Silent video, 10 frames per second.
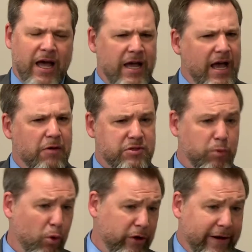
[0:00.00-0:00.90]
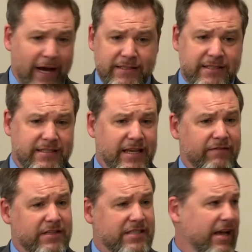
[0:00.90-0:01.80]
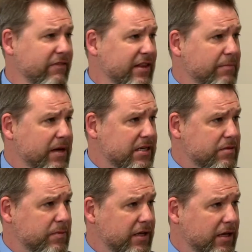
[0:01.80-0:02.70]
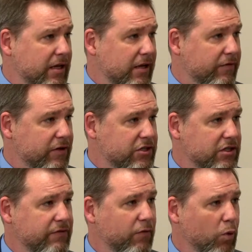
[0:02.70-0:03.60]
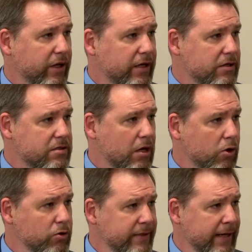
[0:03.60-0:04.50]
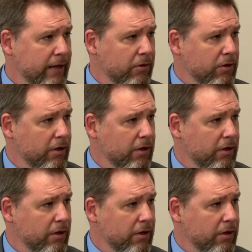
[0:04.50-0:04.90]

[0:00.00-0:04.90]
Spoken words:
I was born in 1977. That makes me officially 40 years old now.